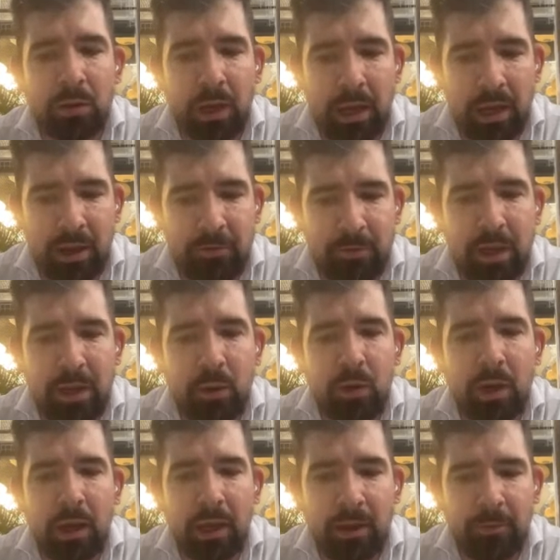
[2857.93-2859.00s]
my own. I
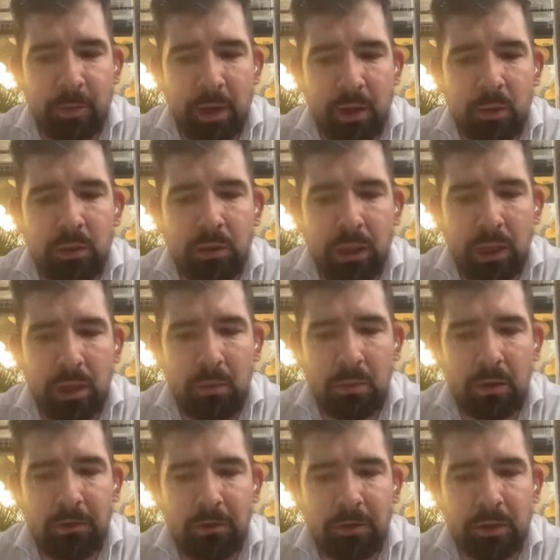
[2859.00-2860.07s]
have my own
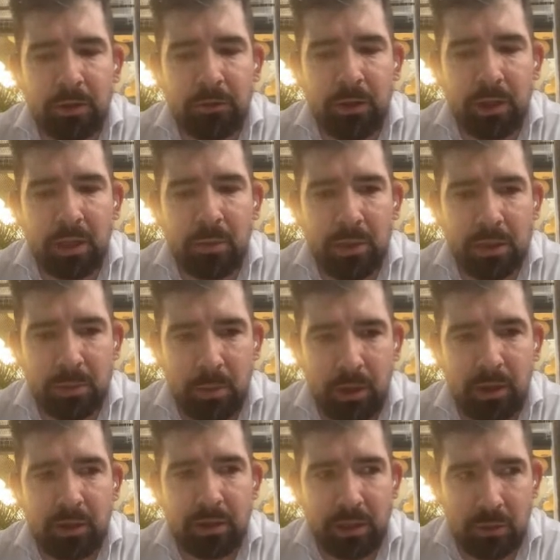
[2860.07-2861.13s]
team of Vietnamese
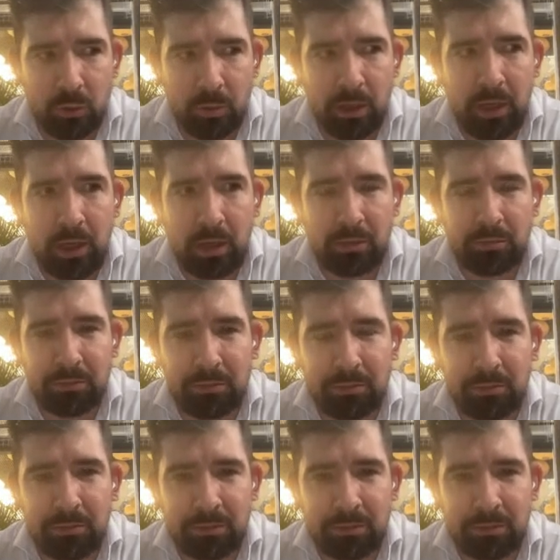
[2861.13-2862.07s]
speakers in Romania.